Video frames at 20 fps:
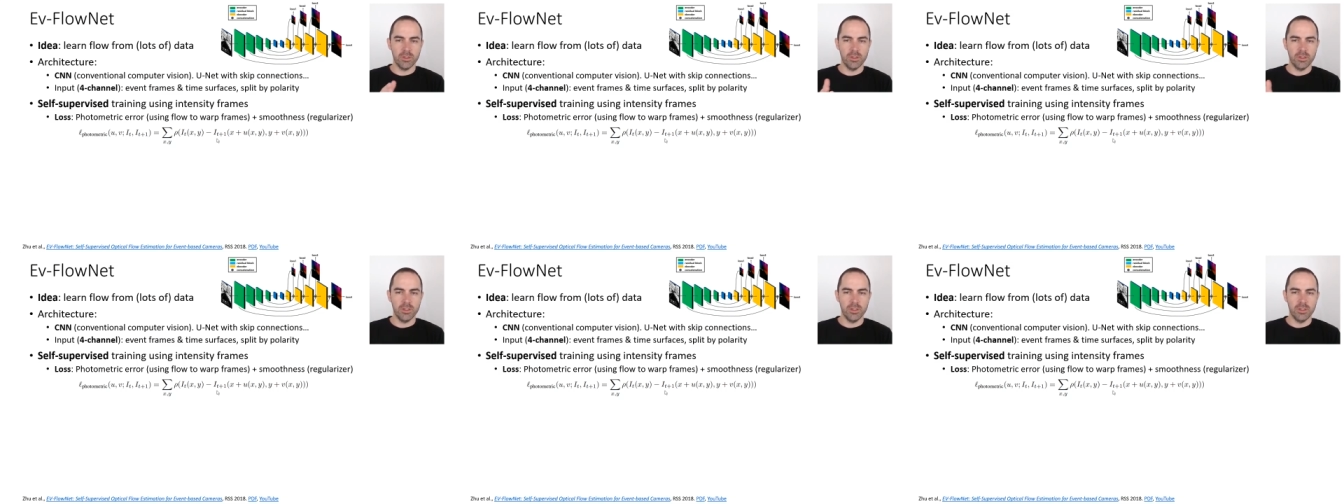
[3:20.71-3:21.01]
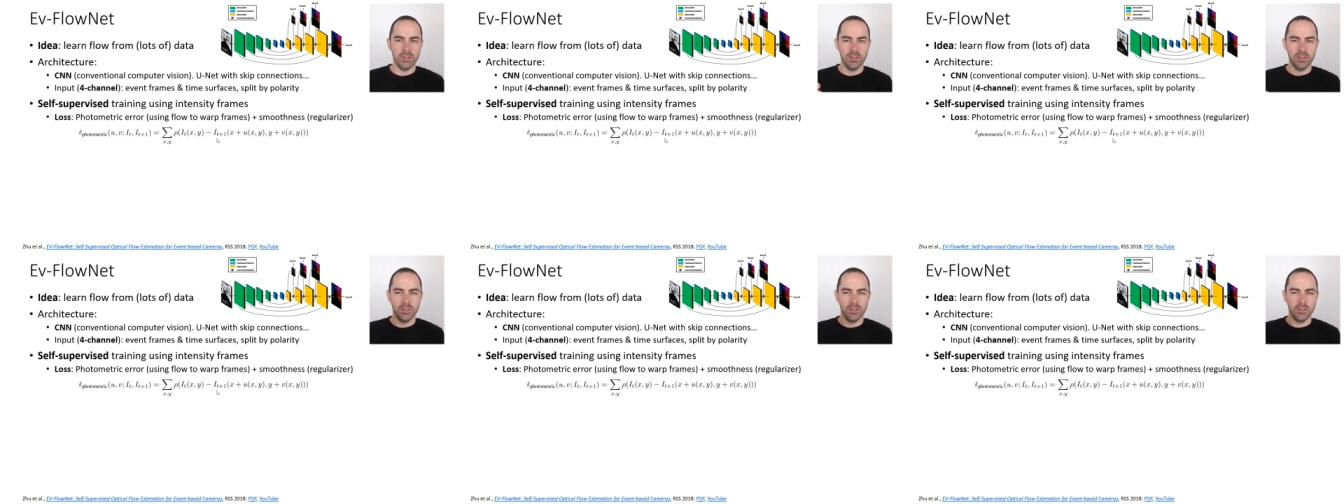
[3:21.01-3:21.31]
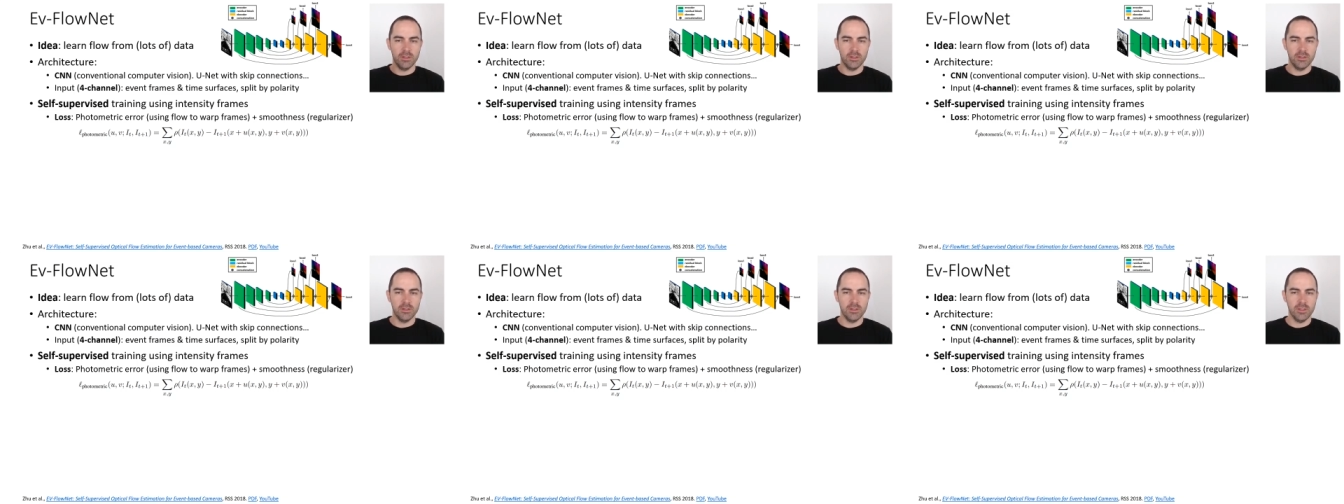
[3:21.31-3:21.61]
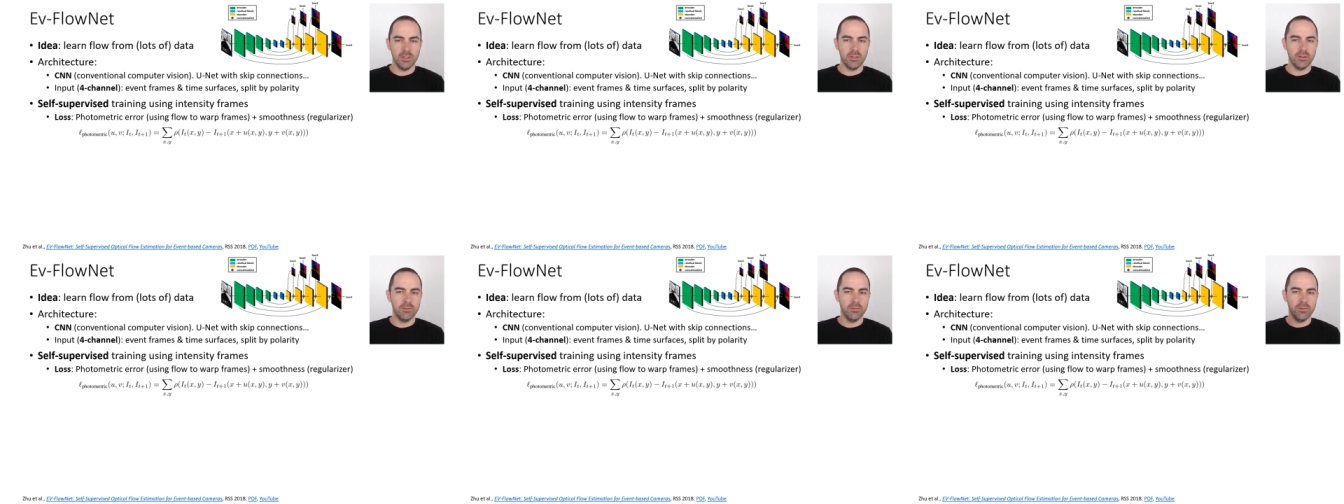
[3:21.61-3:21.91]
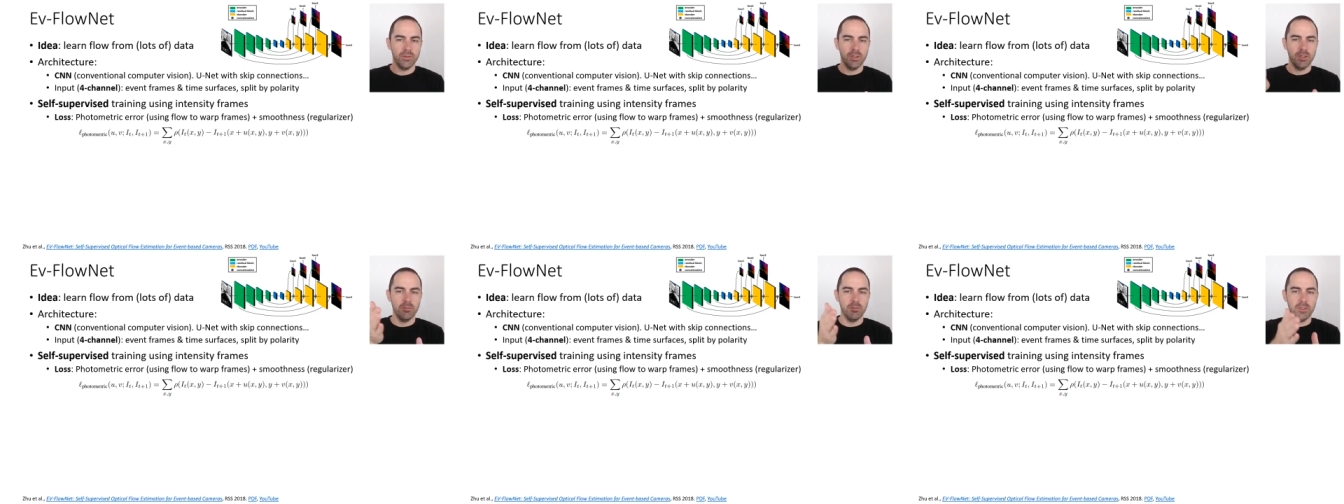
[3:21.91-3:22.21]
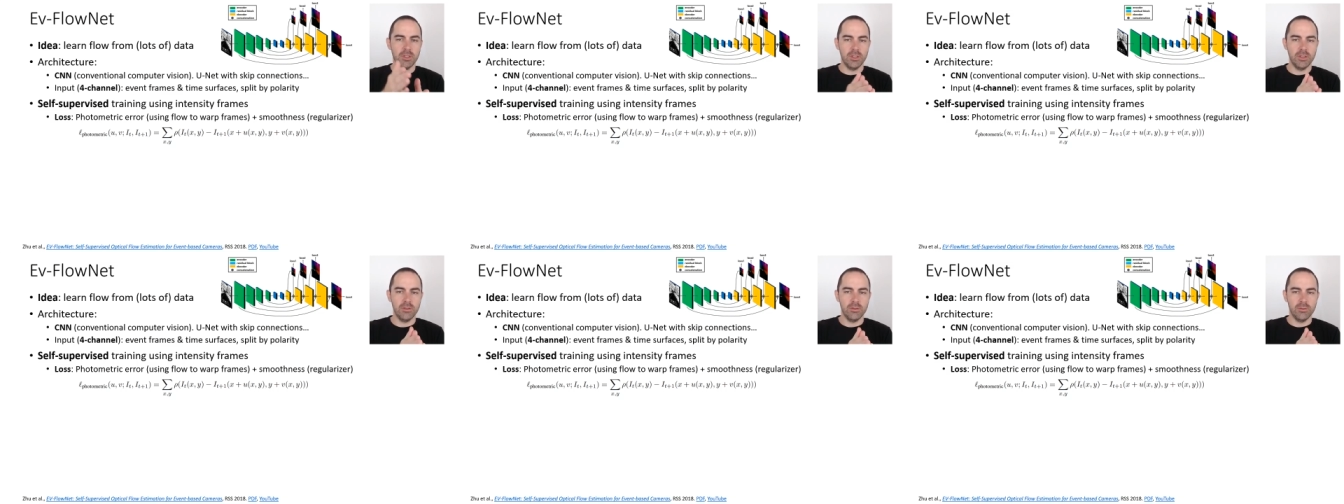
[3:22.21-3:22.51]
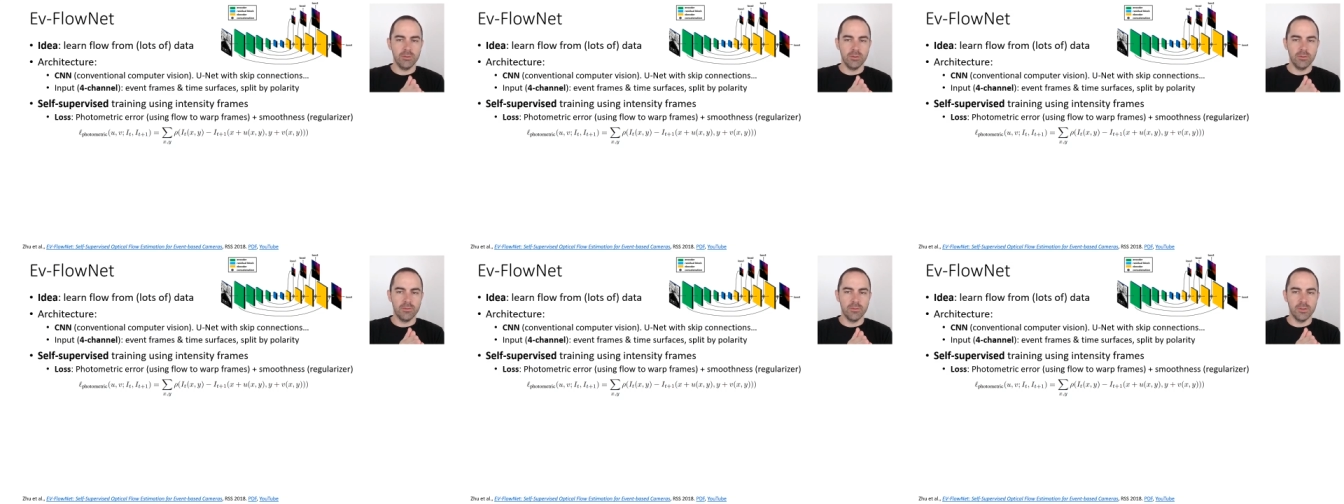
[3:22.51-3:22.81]
the second frame
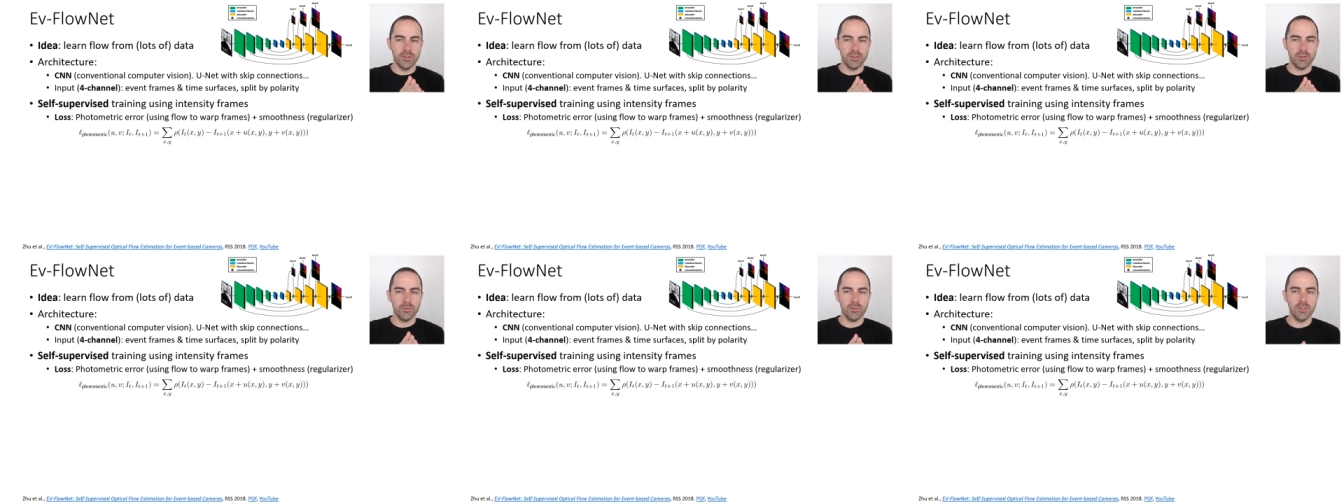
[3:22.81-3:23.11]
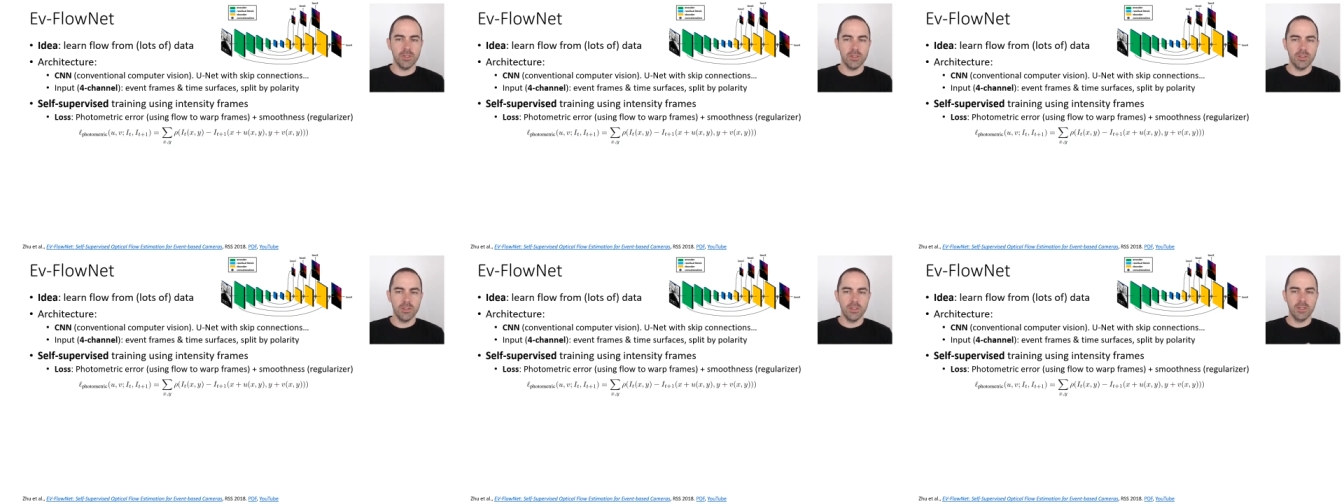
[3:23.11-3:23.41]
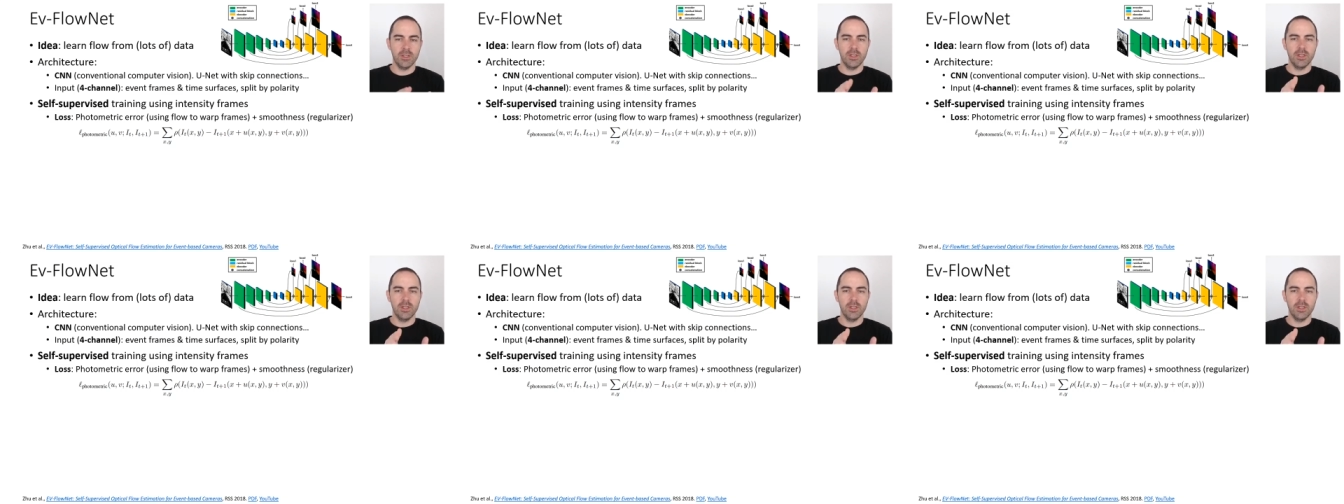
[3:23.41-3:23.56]
into the first one.